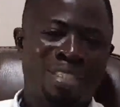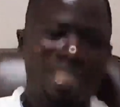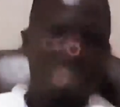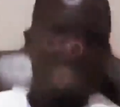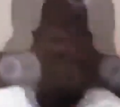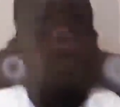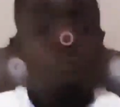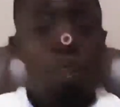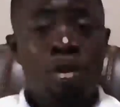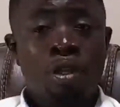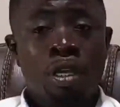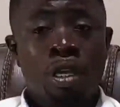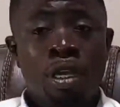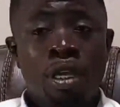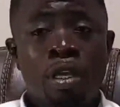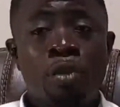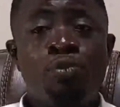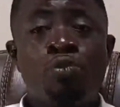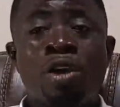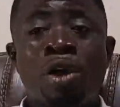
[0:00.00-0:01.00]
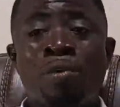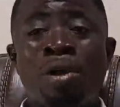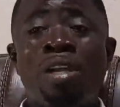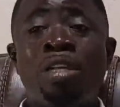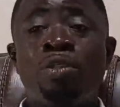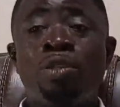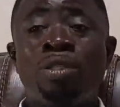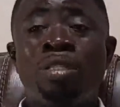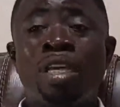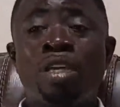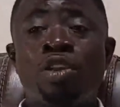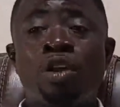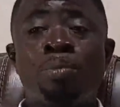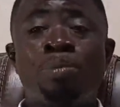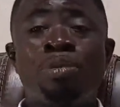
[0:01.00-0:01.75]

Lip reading: Also, if you are ready to take your